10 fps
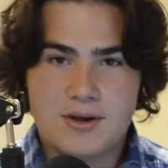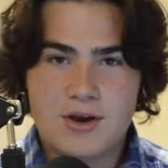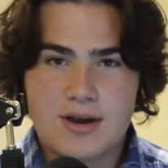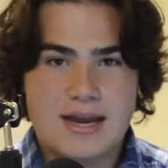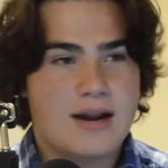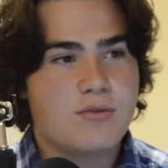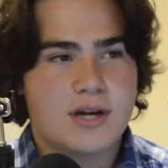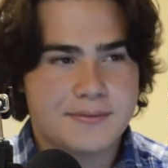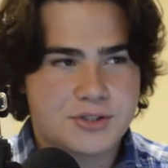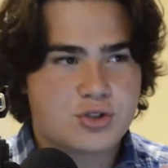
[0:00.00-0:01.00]
okay,
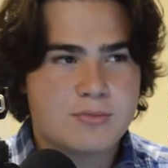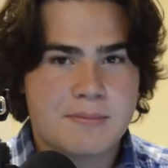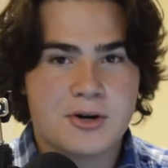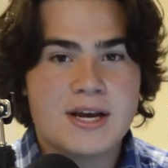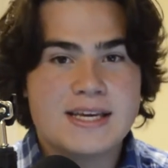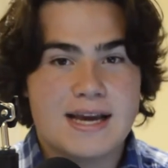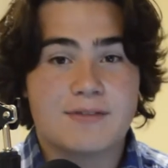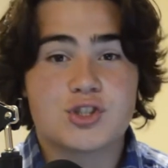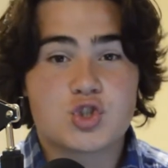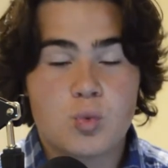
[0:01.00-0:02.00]
now just remember, he
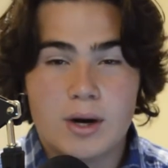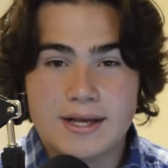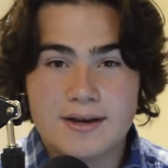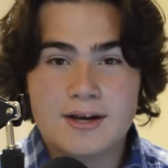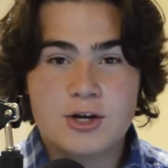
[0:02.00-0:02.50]
averages 20.